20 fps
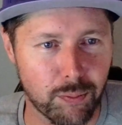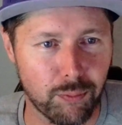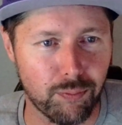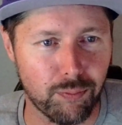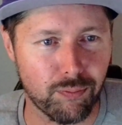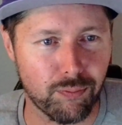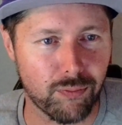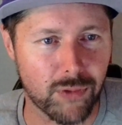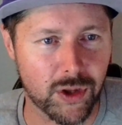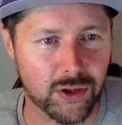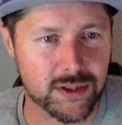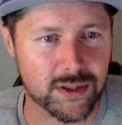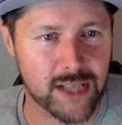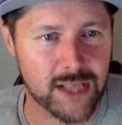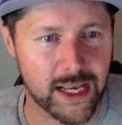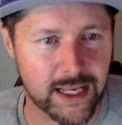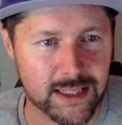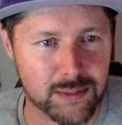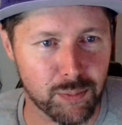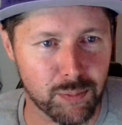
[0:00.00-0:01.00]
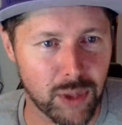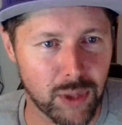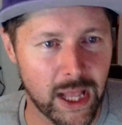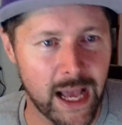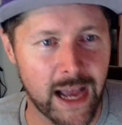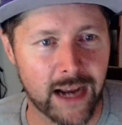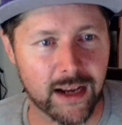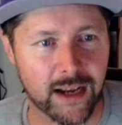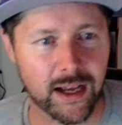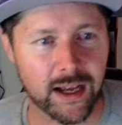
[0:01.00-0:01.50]
looks like it's
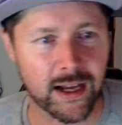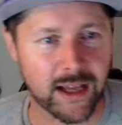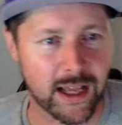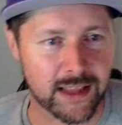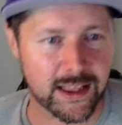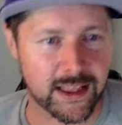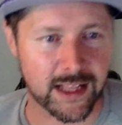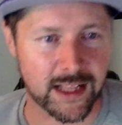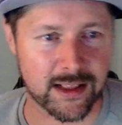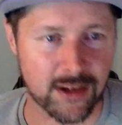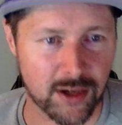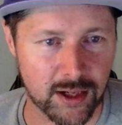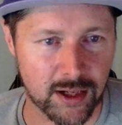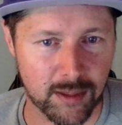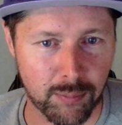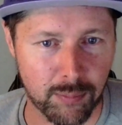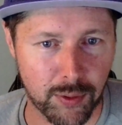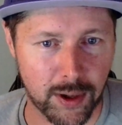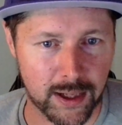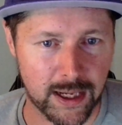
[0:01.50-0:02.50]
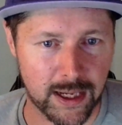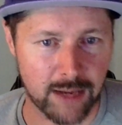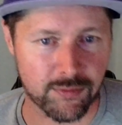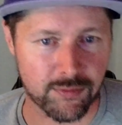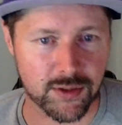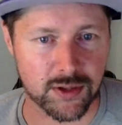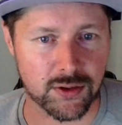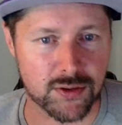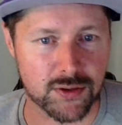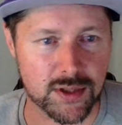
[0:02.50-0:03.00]
black. I think they're going to probably have to
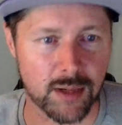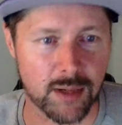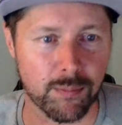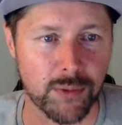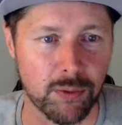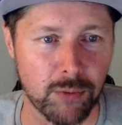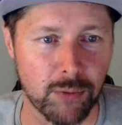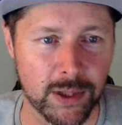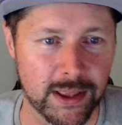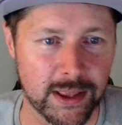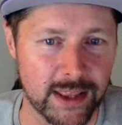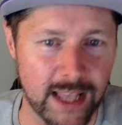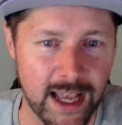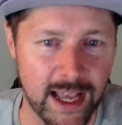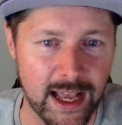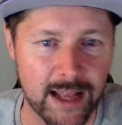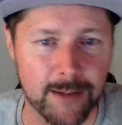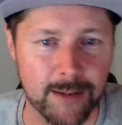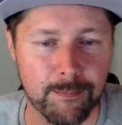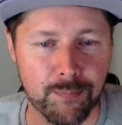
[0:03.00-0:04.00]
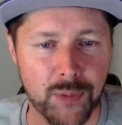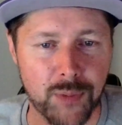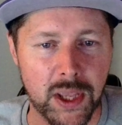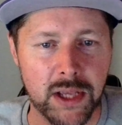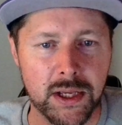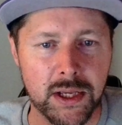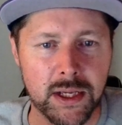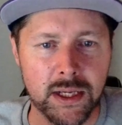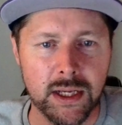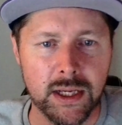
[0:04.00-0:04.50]
do something with that.
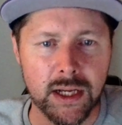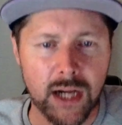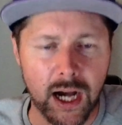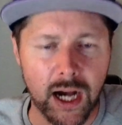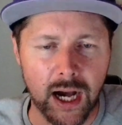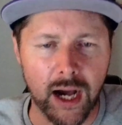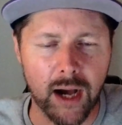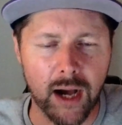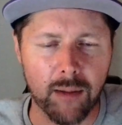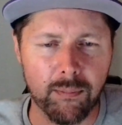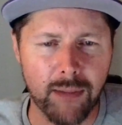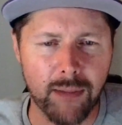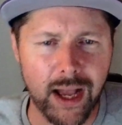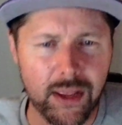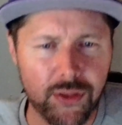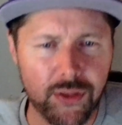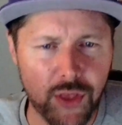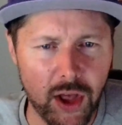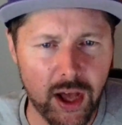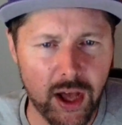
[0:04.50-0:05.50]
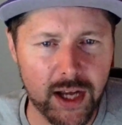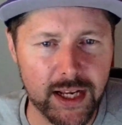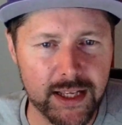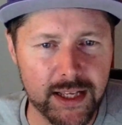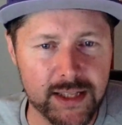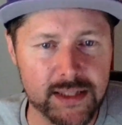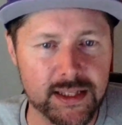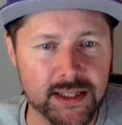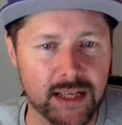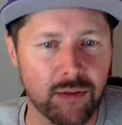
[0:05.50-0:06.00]
My thought
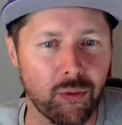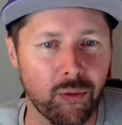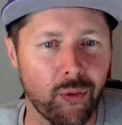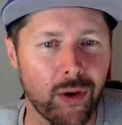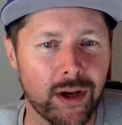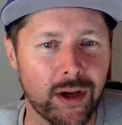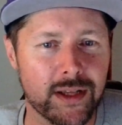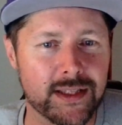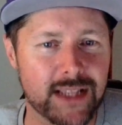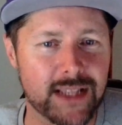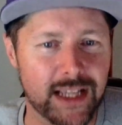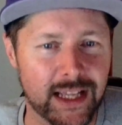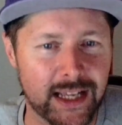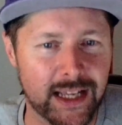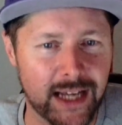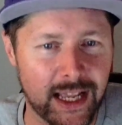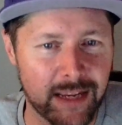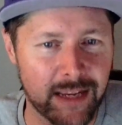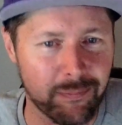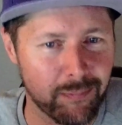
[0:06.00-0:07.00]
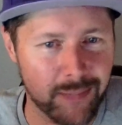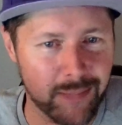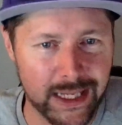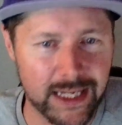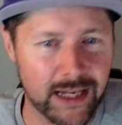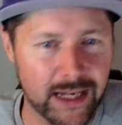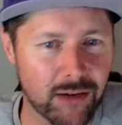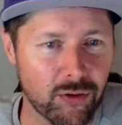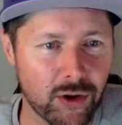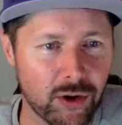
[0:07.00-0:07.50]
is it was in a
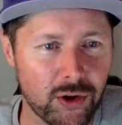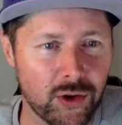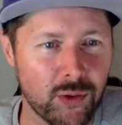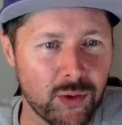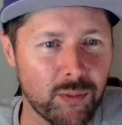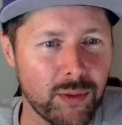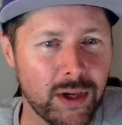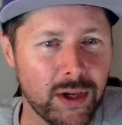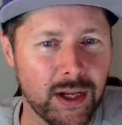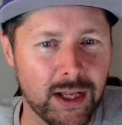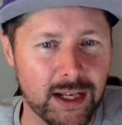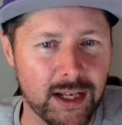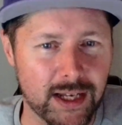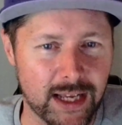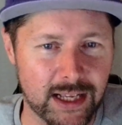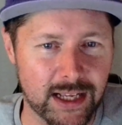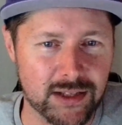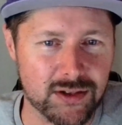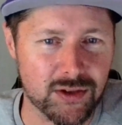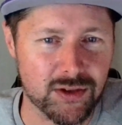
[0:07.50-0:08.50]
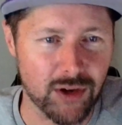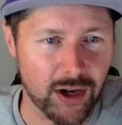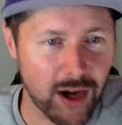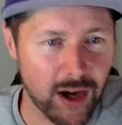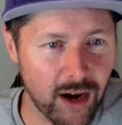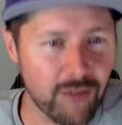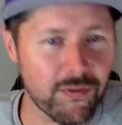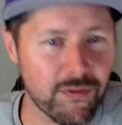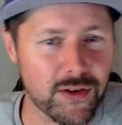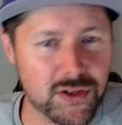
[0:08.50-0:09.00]
meeting room next to a
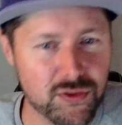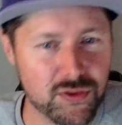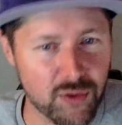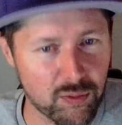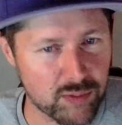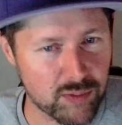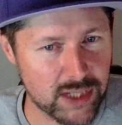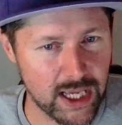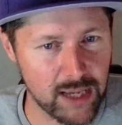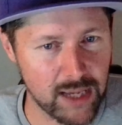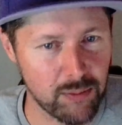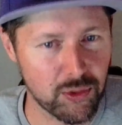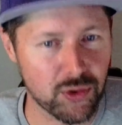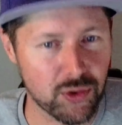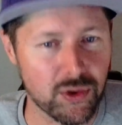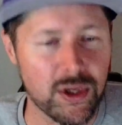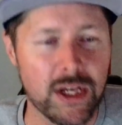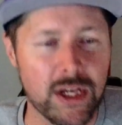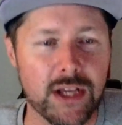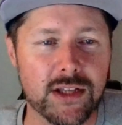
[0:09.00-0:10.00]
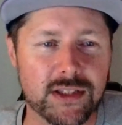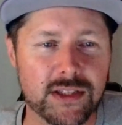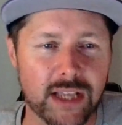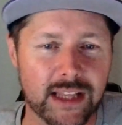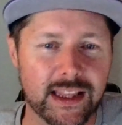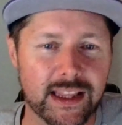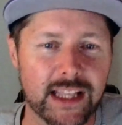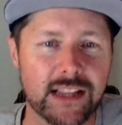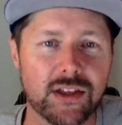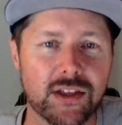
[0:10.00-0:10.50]
conference room table. So I
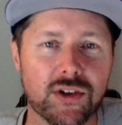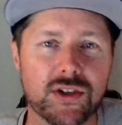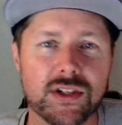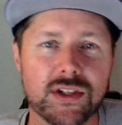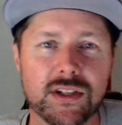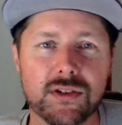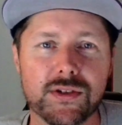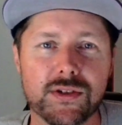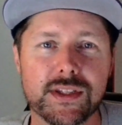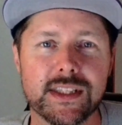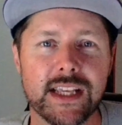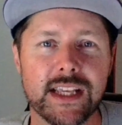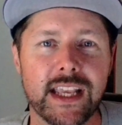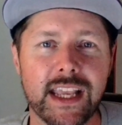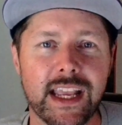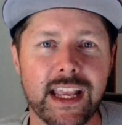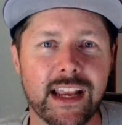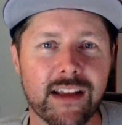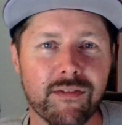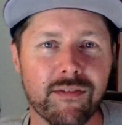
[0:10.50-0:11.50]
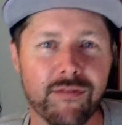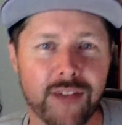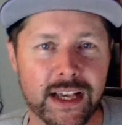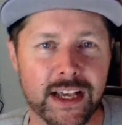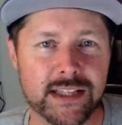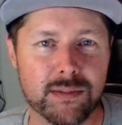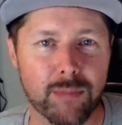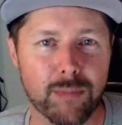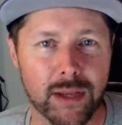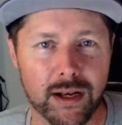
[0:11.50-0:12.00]
think they're still seeking
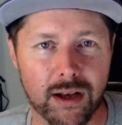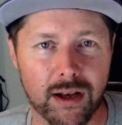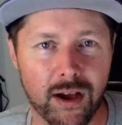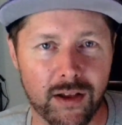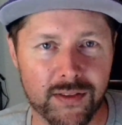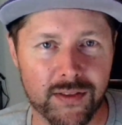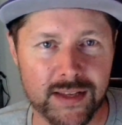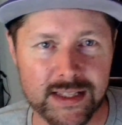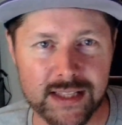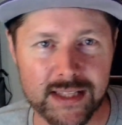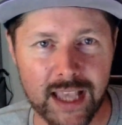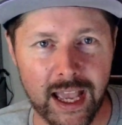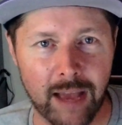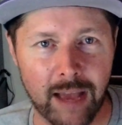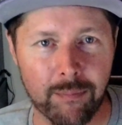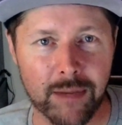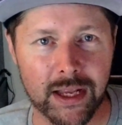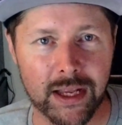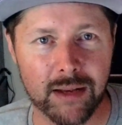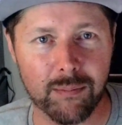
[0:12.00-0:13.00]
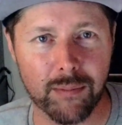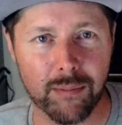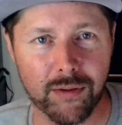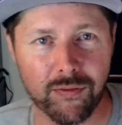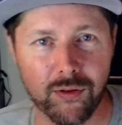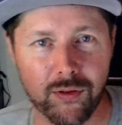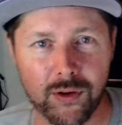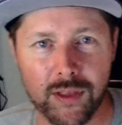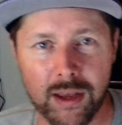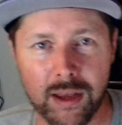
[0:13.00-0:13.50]
investment on this cabinet
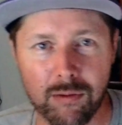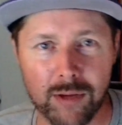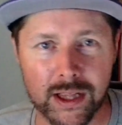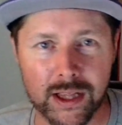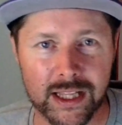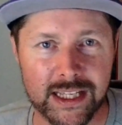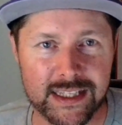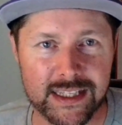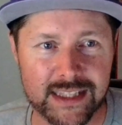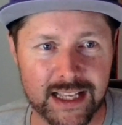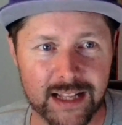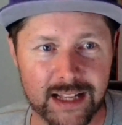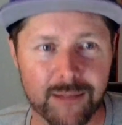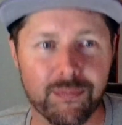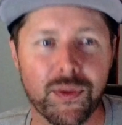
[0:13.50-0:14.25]
before they release it.